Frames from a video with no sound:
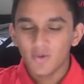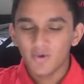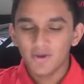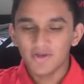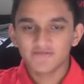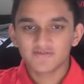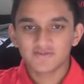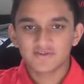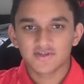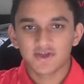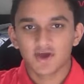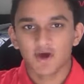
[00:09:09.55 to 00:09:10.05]

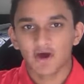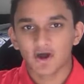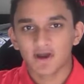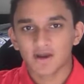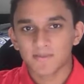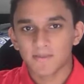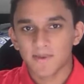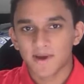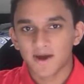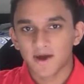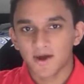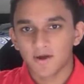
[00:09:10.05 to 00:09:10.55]
We have to
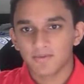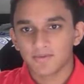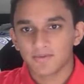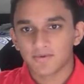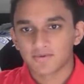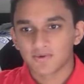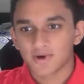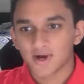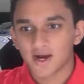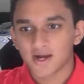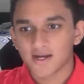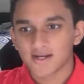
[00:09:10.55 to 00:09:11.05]
talk
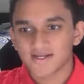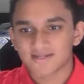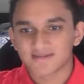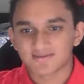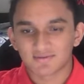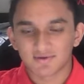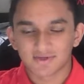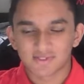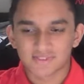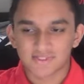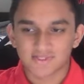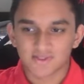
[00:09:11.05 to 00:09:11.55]
about the
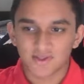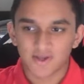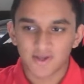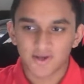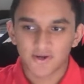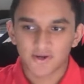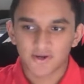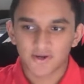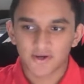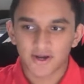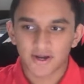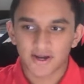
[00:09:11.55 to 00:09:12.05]
Rockets versus
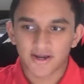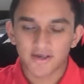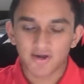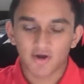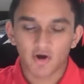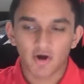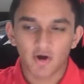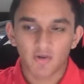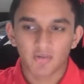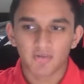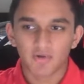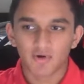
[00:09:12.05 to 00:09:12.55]
Thunder, and
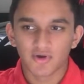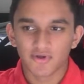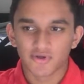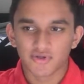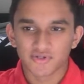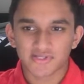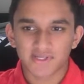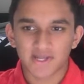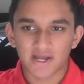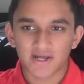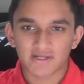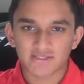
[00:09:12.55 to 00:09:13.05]
it all
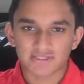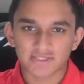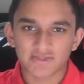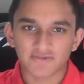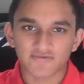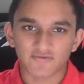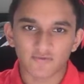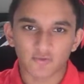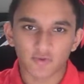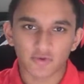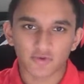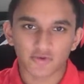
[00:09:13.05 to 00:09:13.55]
boils down to
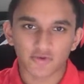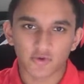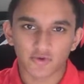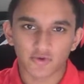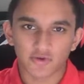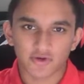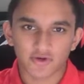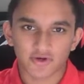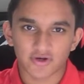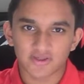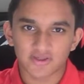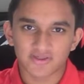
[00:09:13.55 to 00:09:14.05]
the fourth
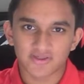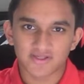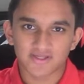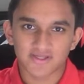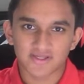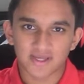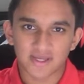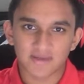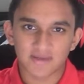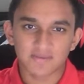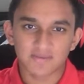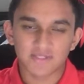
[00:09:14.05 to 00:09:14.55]
quarter in
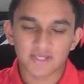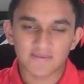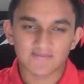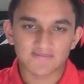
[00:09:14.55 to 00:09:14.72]
this game.